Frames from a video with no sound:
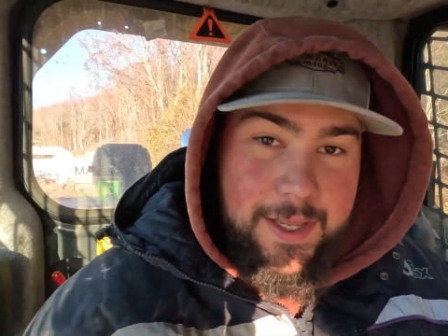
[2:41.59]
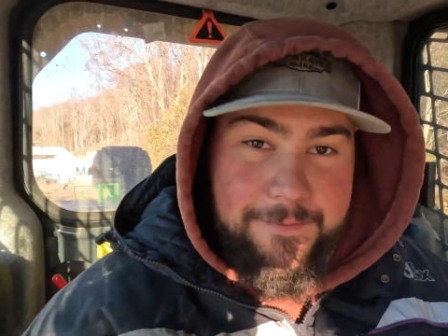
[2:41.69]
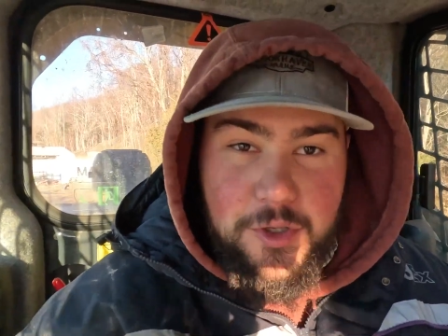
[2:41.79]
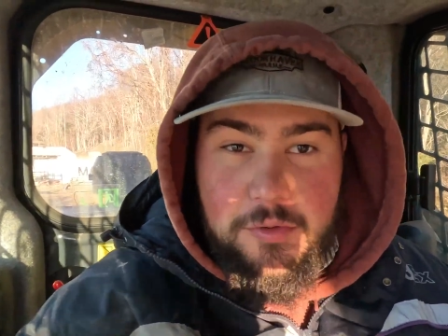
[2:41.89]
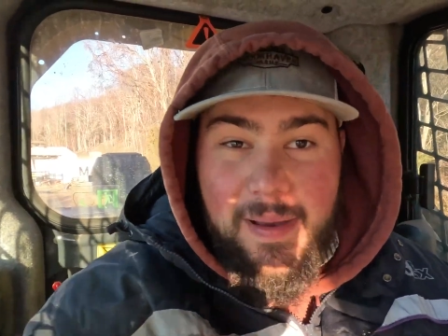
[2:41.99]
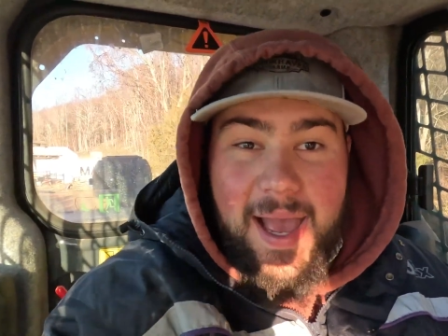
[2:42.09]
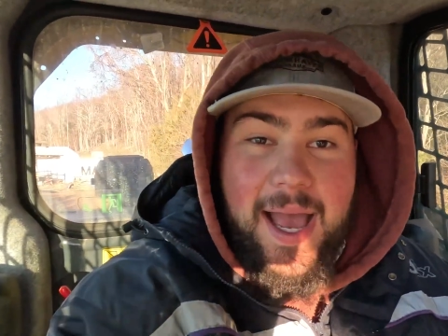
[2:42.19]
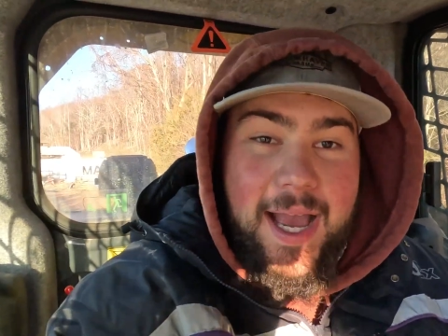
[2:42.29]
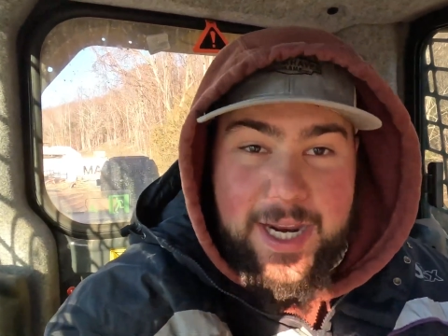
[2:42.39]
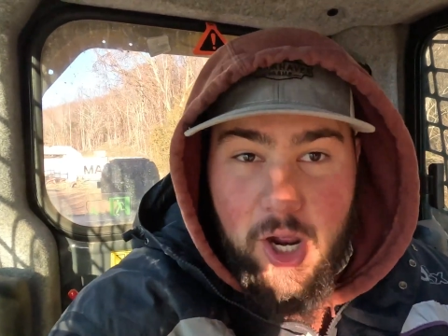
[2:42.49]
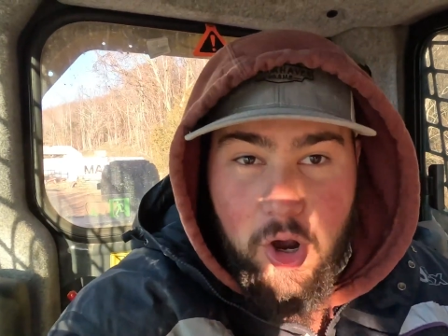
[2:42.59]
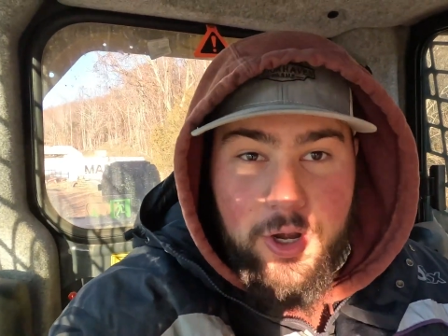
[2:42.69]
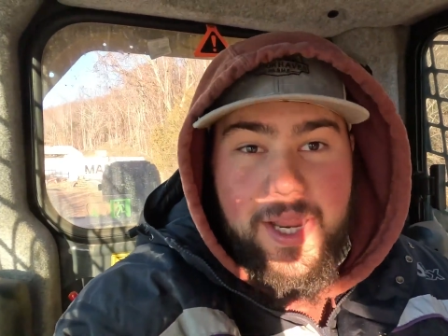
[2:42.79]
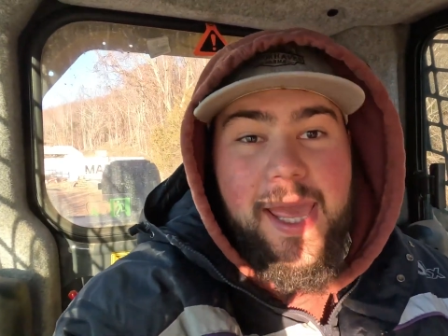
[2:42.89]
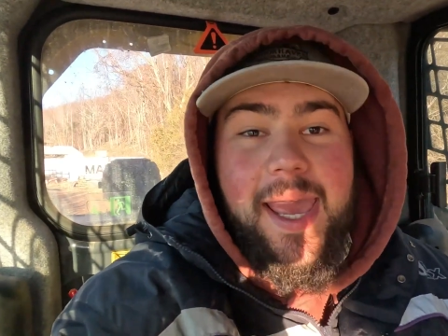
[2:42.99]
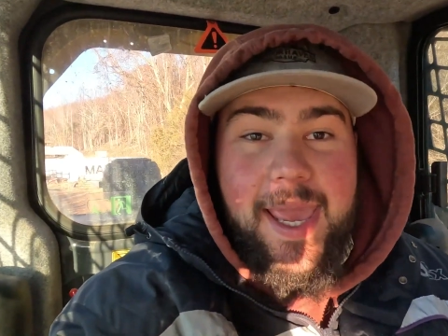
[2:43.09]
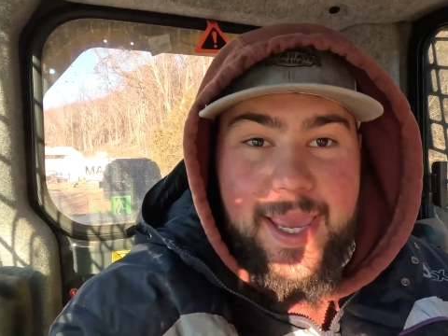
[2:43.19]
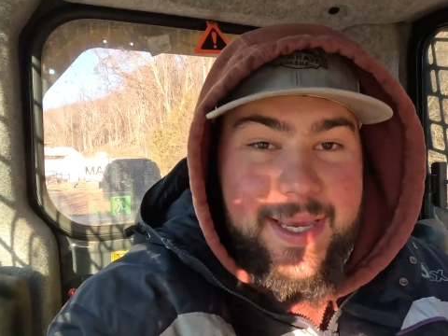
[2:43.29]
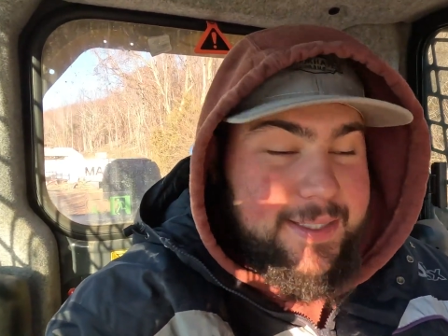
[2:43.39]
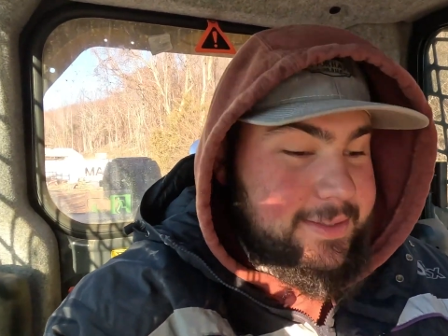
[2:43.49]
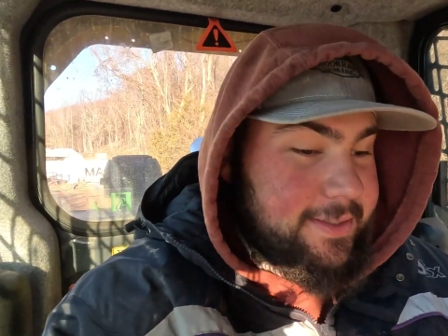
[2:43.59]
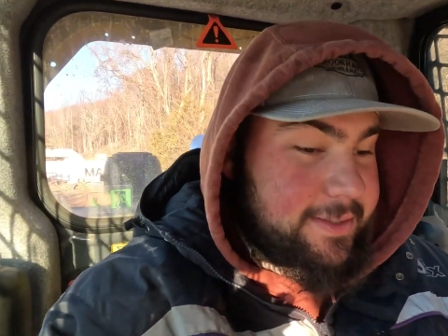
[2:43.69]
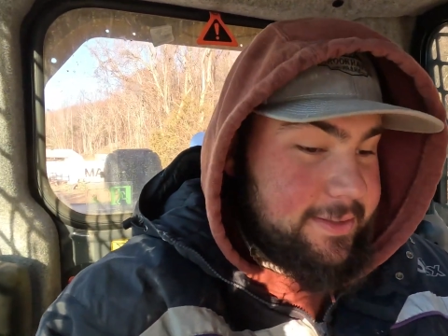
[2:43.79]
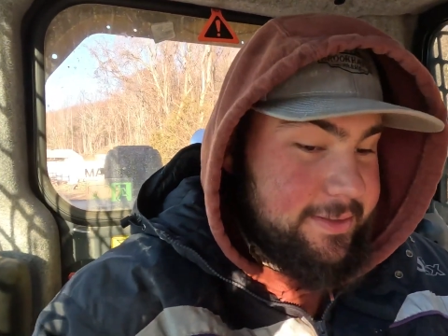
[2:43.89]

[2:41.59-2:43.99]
if you buy a carton of eggs,